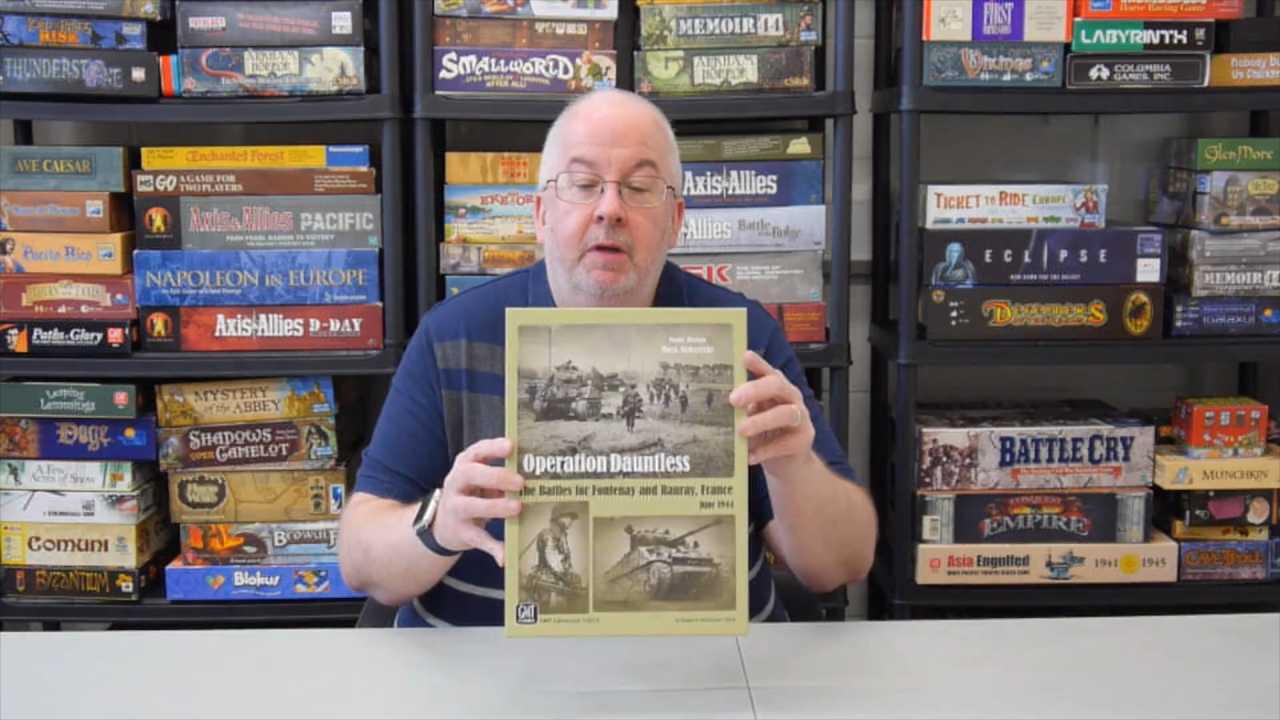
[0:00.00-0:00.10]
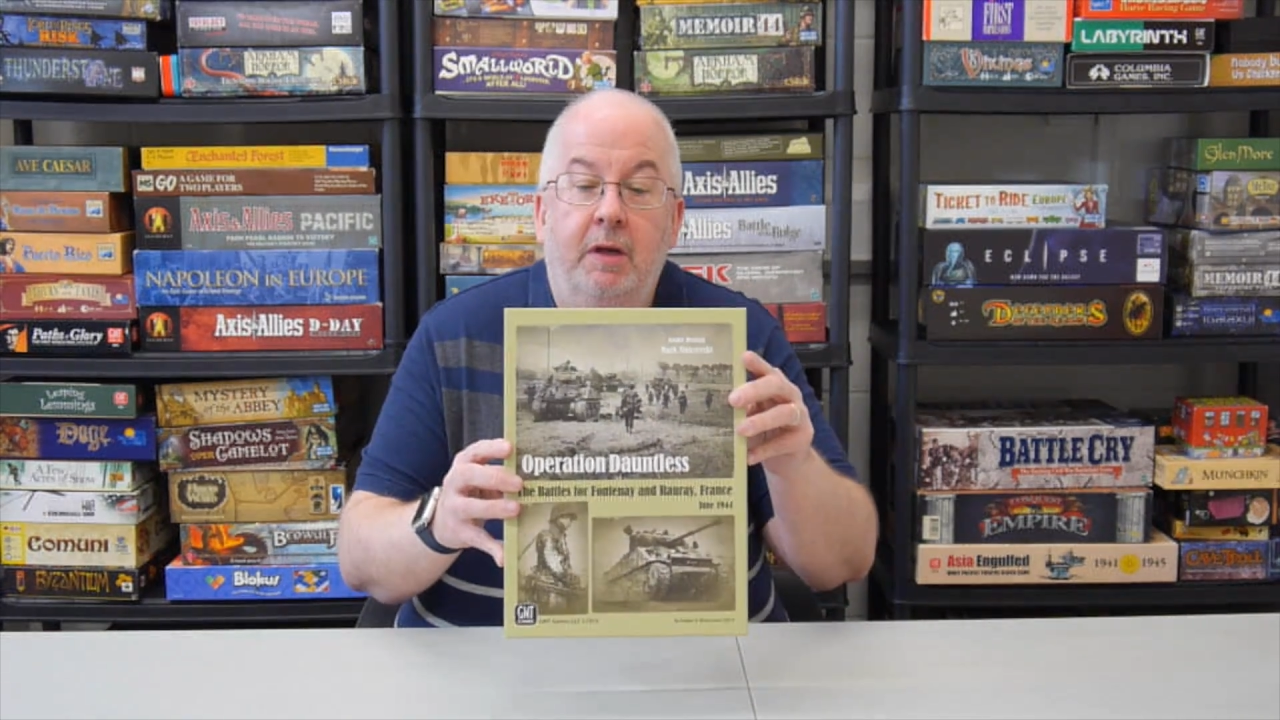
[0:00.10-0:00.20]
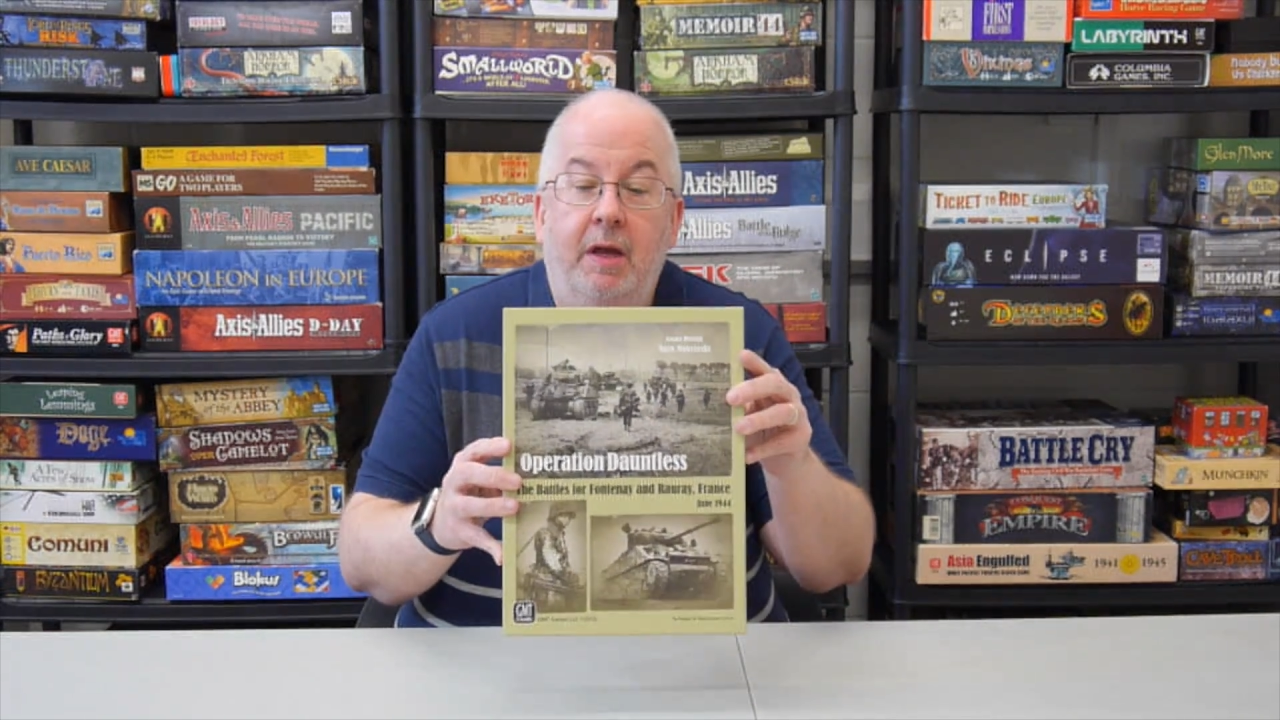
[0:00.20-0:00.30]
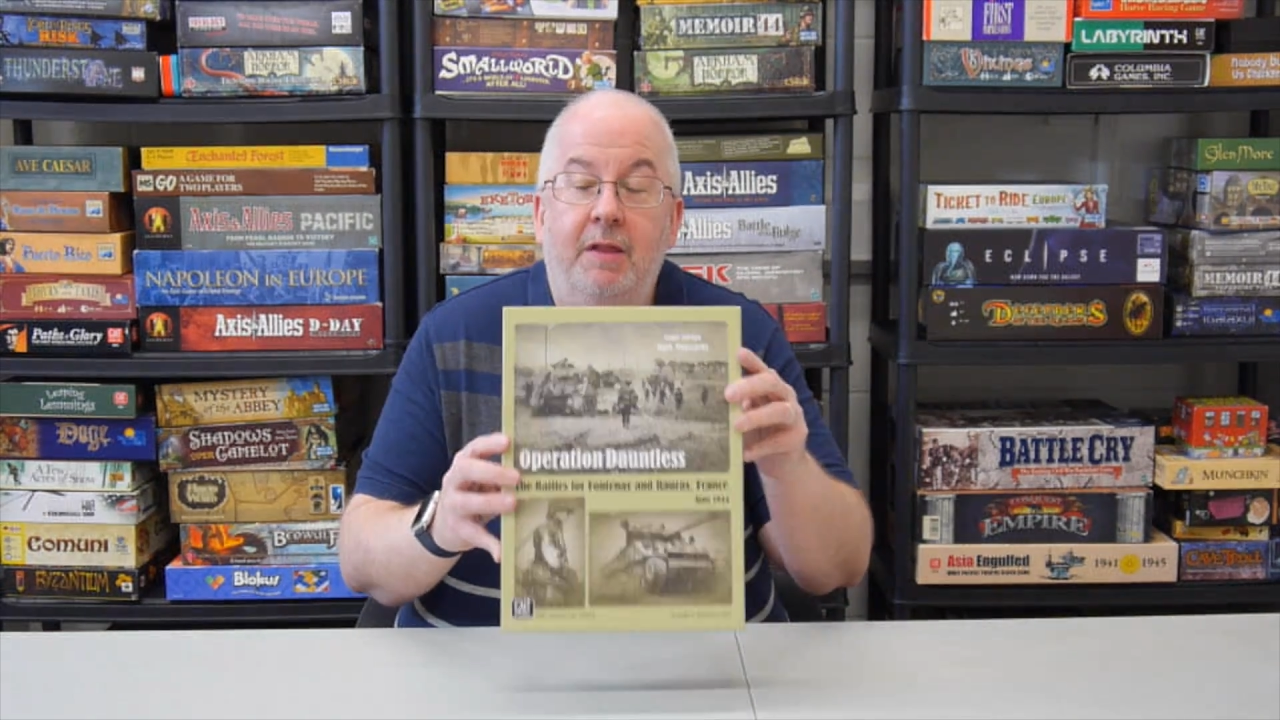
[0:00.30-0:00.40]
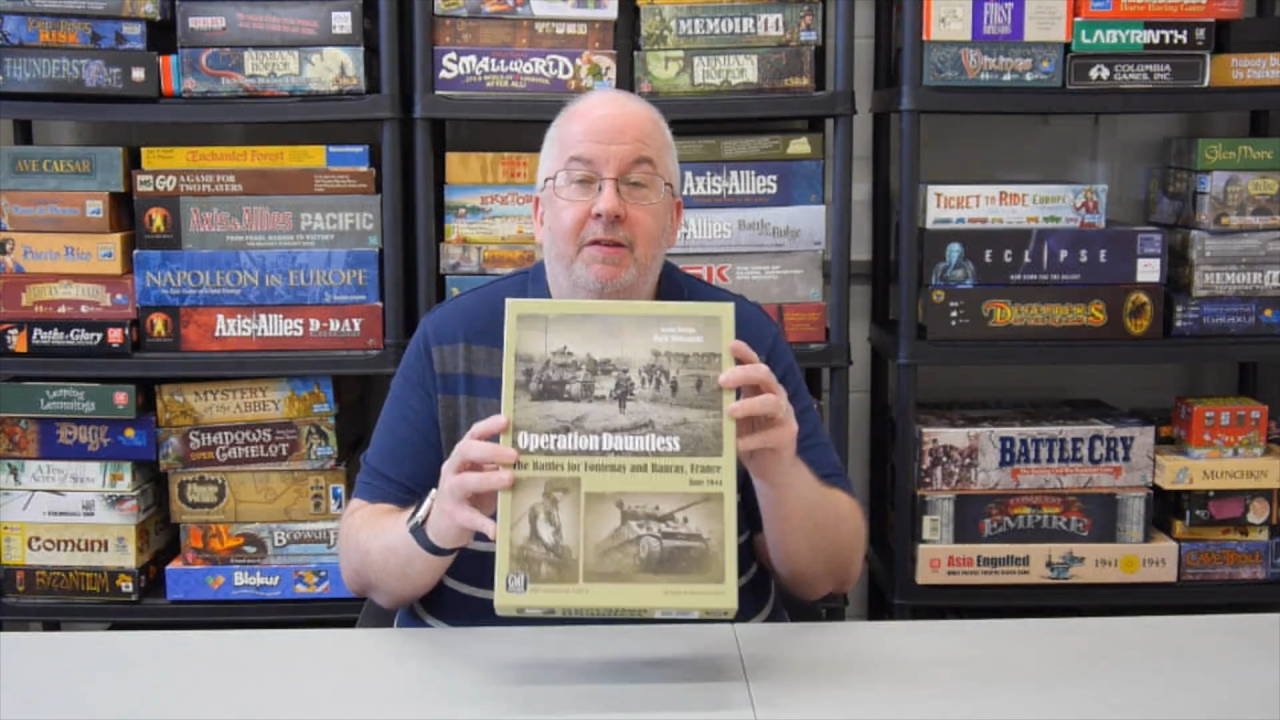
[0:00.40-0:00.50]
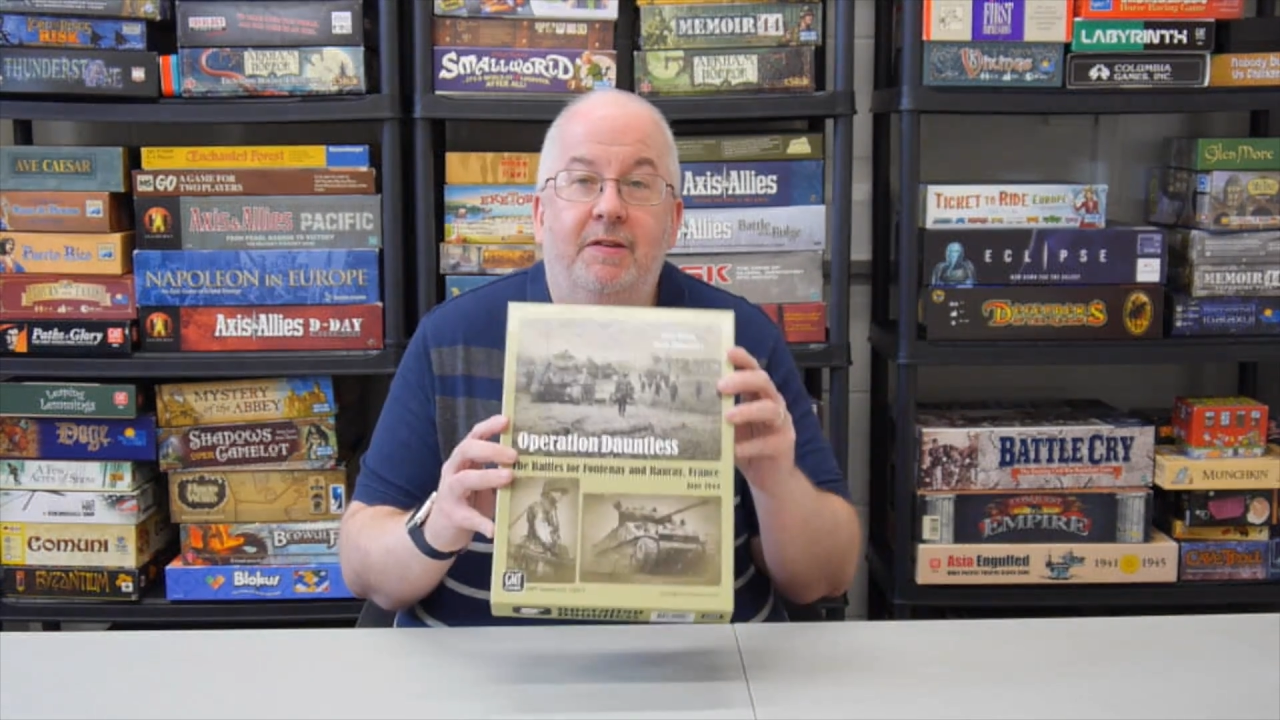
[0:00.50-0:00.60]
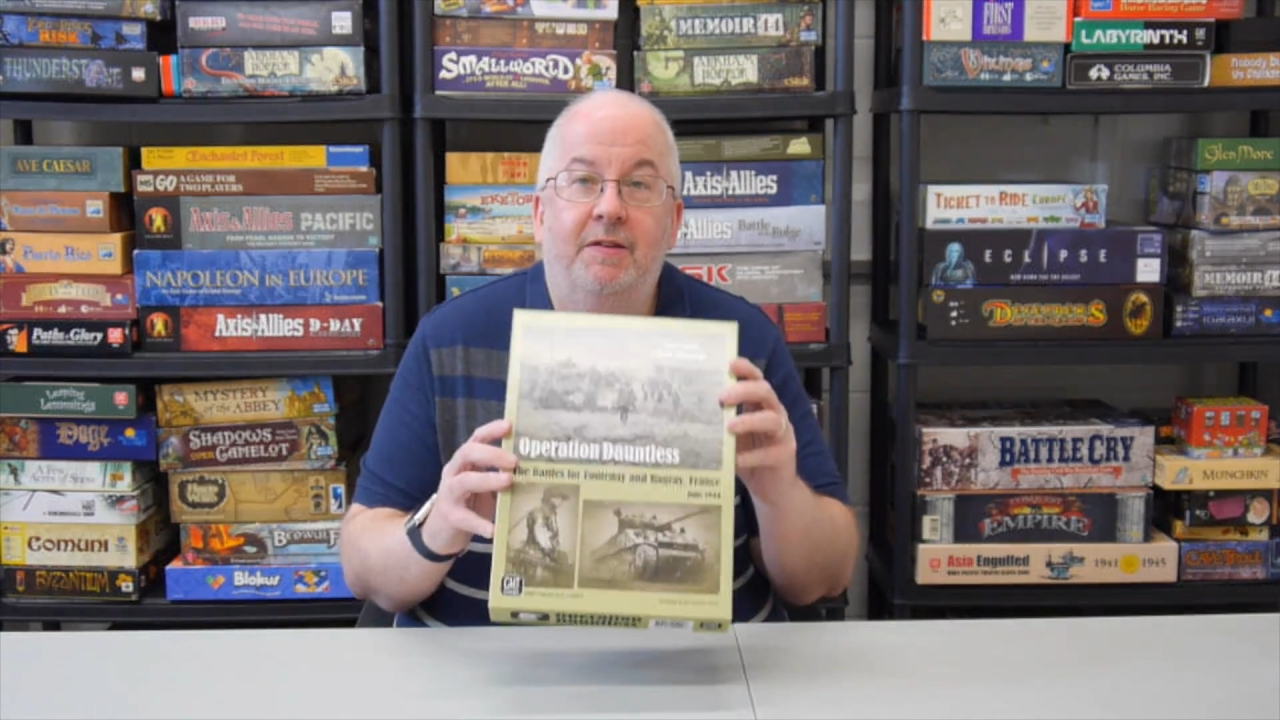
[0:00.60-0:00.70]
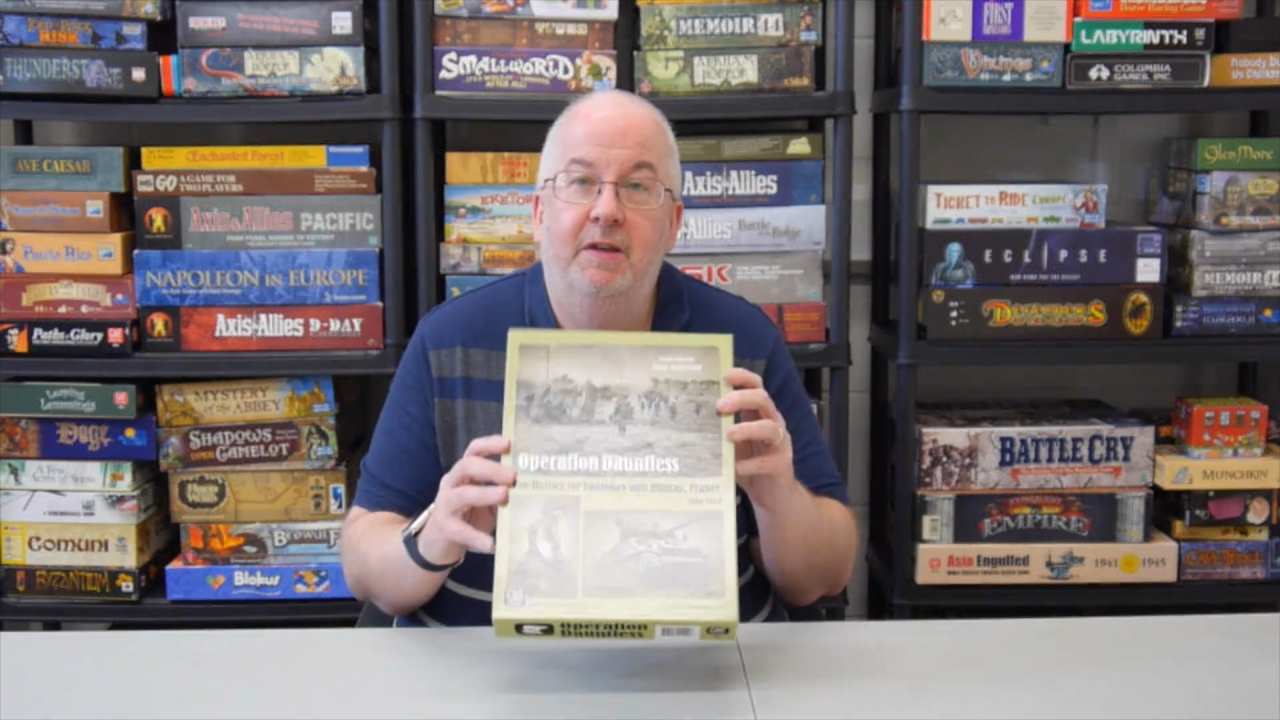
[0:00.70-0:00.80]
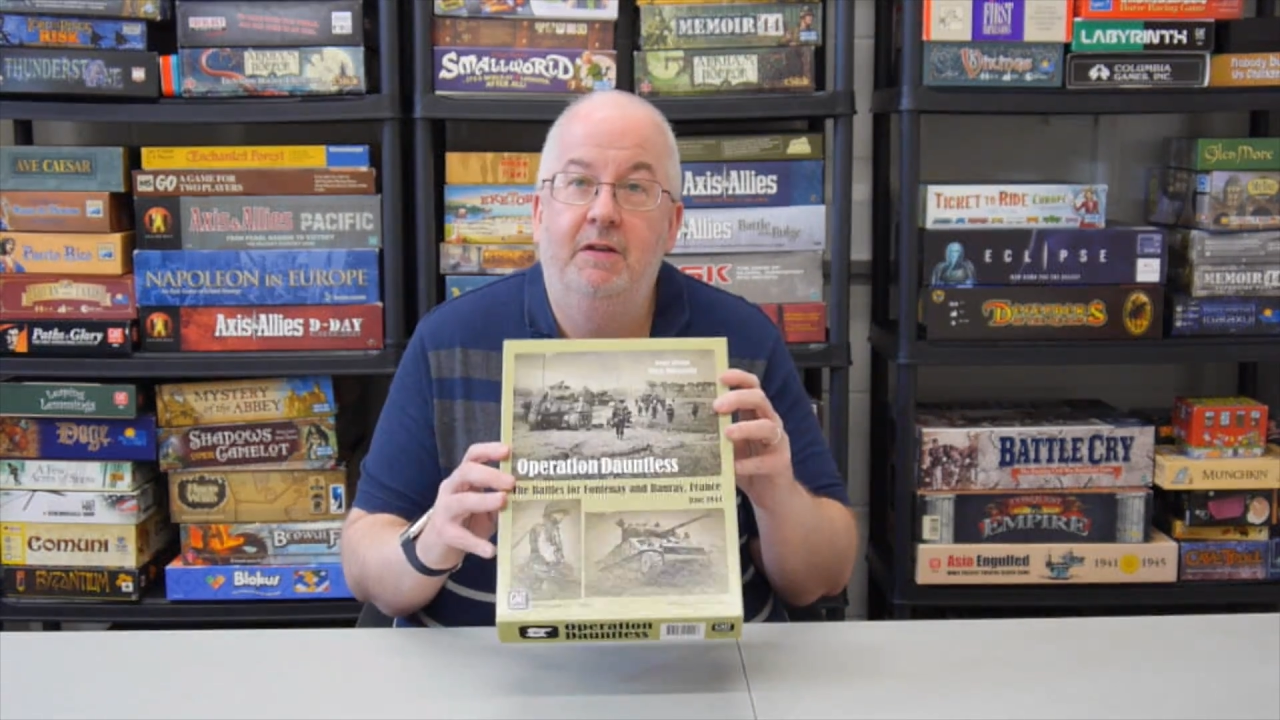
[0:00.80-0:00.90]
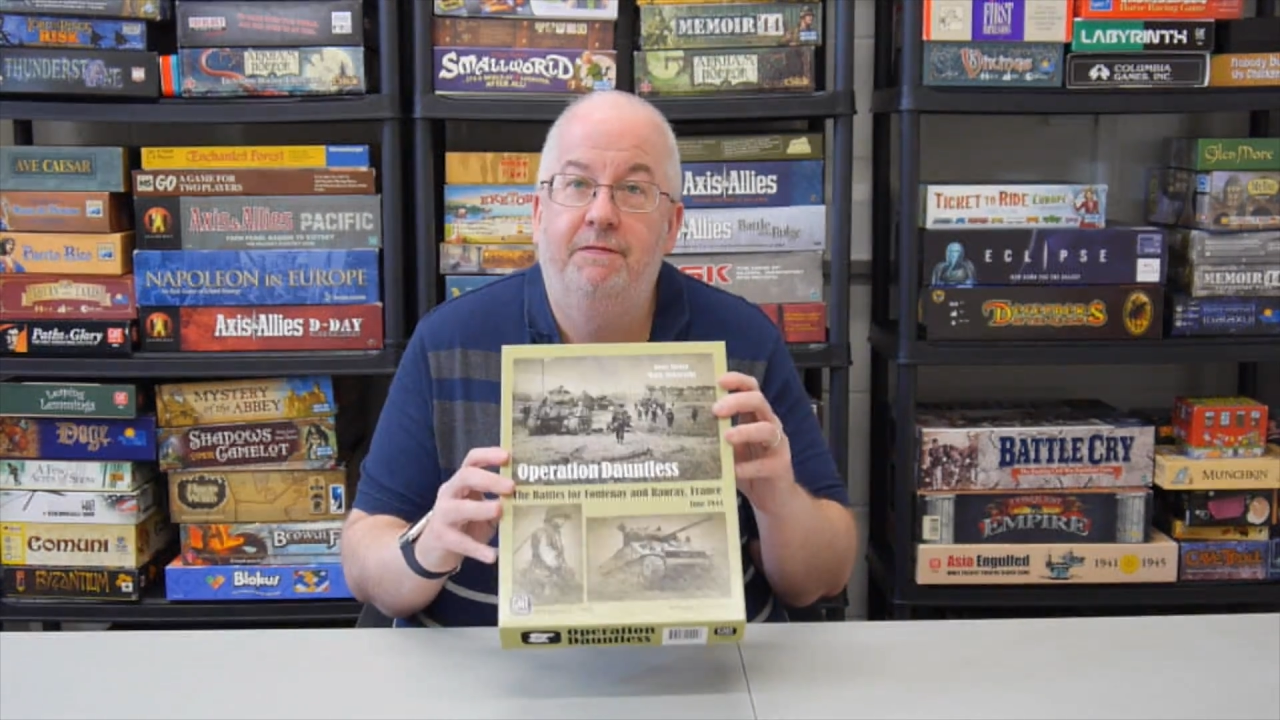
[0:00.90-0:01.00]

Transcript: Okay, this is the